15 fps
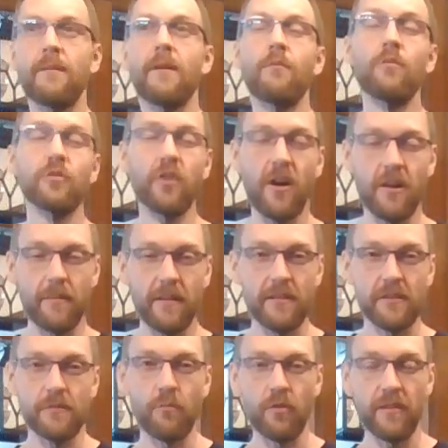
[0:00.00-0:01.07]
we'll talk about
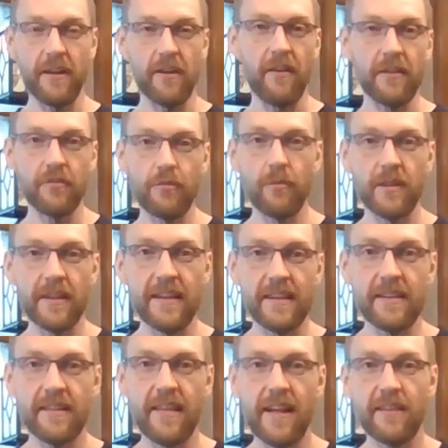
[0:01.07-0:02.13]
this more later. I do want to get
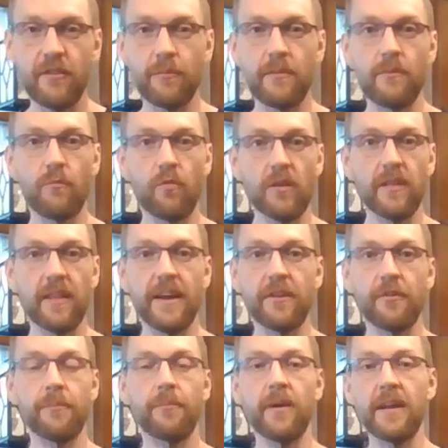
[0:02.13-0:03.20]
into that a little bit more
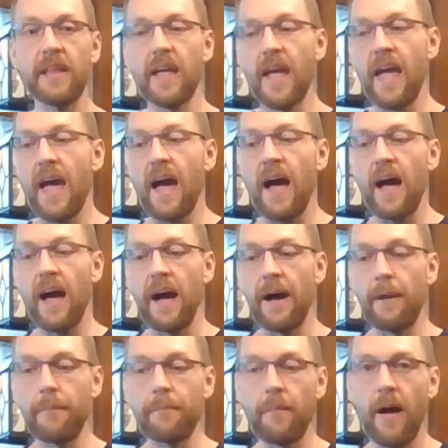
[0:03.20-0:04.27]
later, but
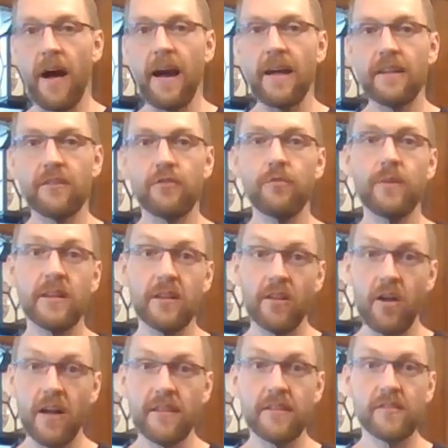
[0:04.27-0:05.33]
I do eat a
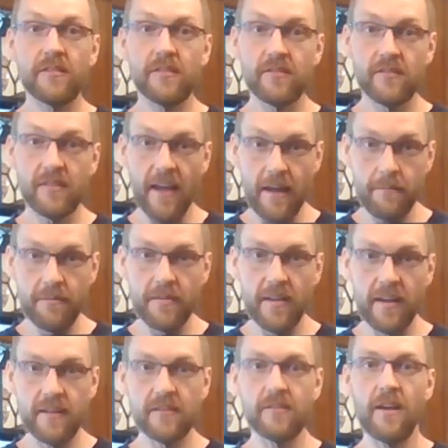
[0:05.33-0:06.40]
lot of the same
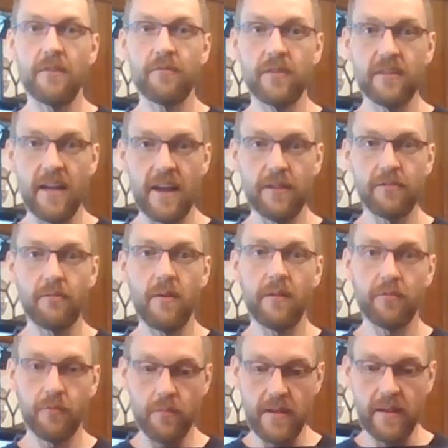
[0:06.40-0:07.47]
things every day
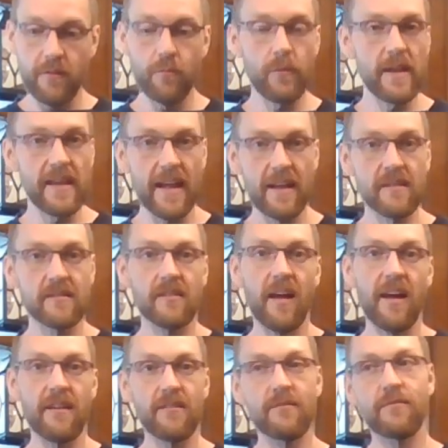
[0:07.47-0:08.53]
throughout the week. Weekends,
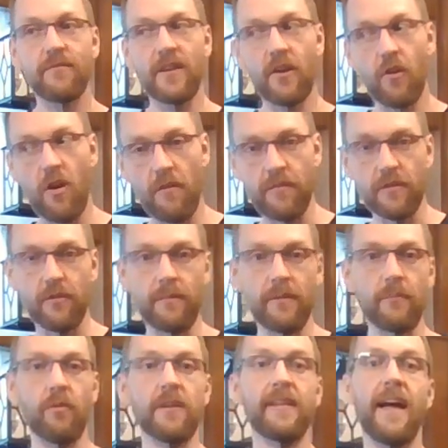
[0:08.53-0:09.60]
I veer off a little
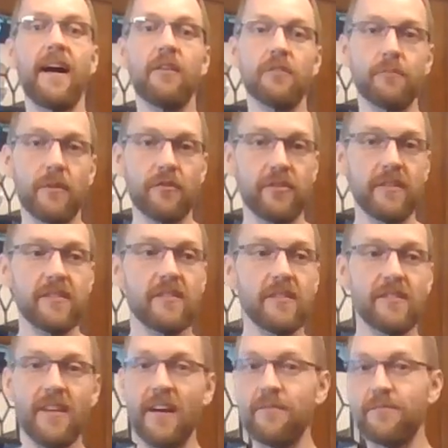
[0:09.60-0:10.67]
bit more now, especially
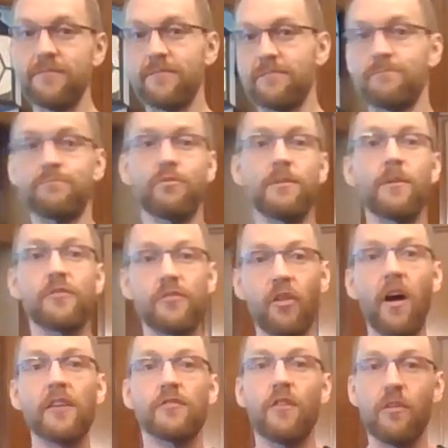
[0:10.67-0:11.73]
since I've pretty much
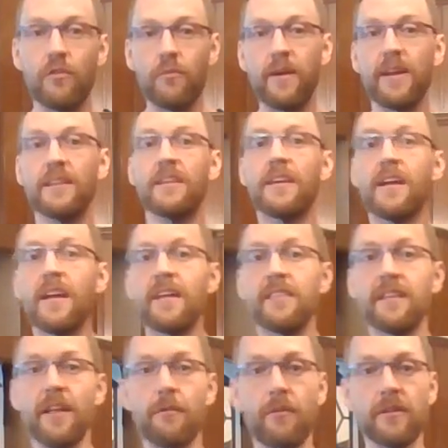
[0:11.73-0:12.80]
lost all the weight
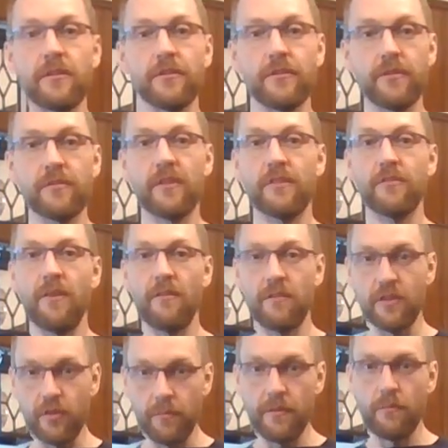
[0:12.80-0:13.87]
that I want to lose. I do have a
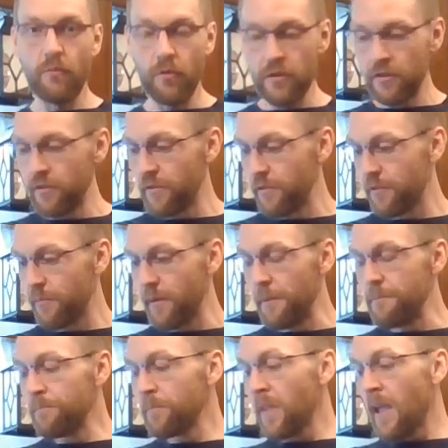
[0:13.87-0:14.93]
little bit more to lose,
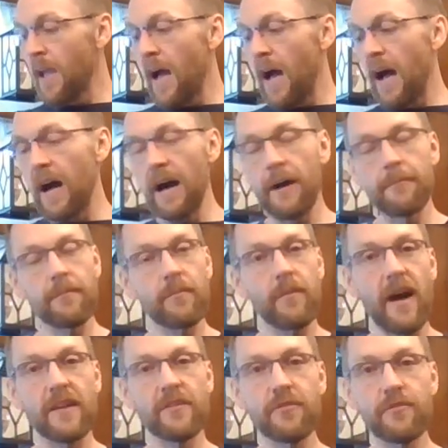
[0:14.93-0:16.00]
but
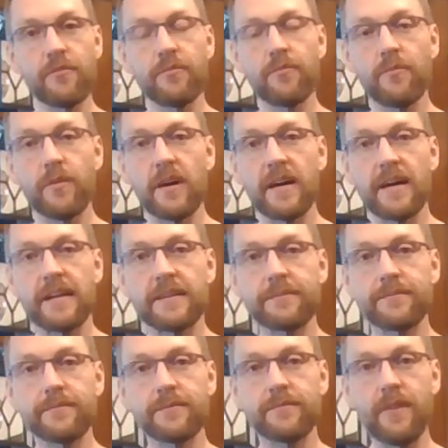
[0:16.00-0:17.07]
I do
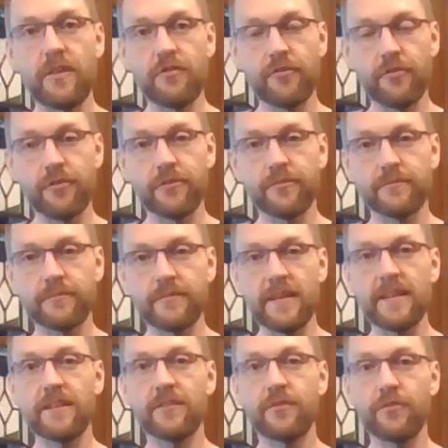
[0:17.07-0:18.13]
venture
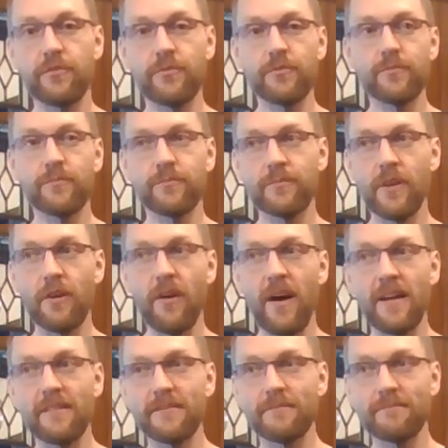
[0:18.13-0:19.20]
into
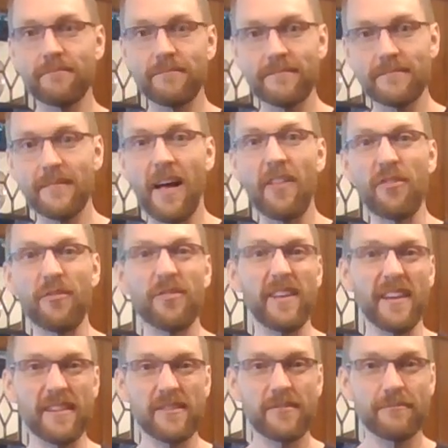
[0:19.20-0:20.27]
other
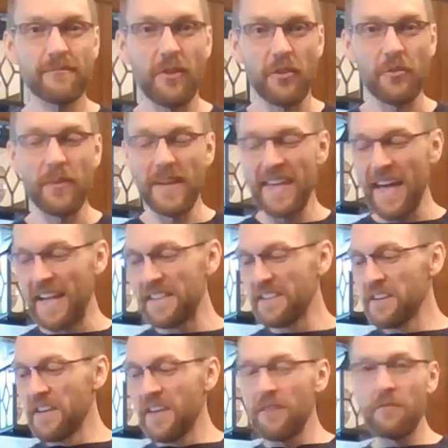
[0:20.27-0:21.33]
things on the weekend.
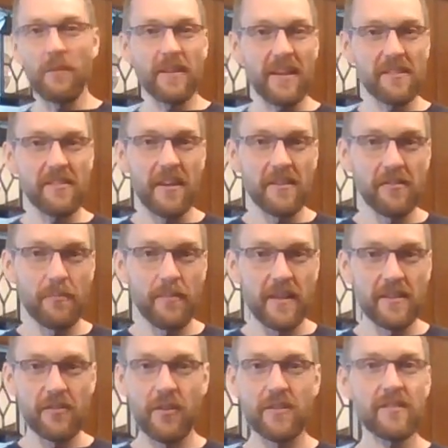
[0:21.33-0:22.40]
If you want that slice of
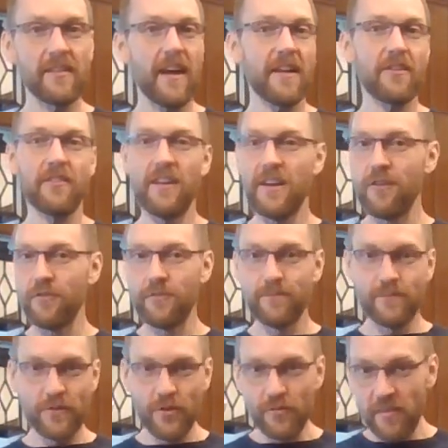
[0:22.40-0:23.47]
pizza on Saturday or
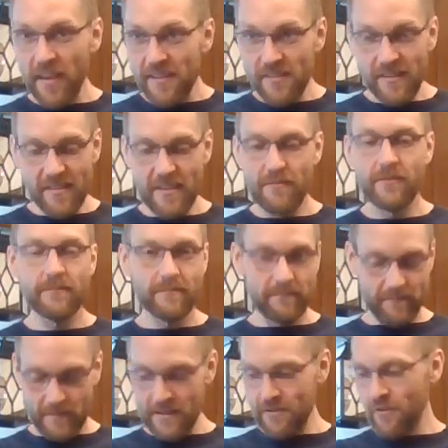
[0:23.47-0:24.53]
2 slices even,
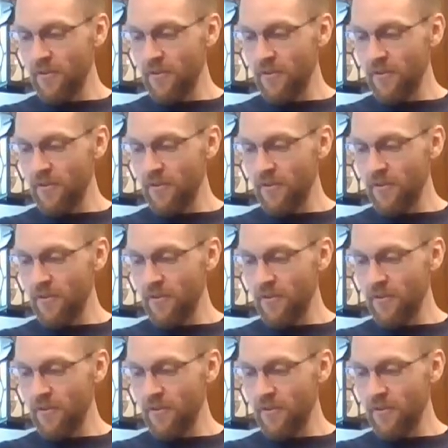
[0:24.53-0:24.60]
it's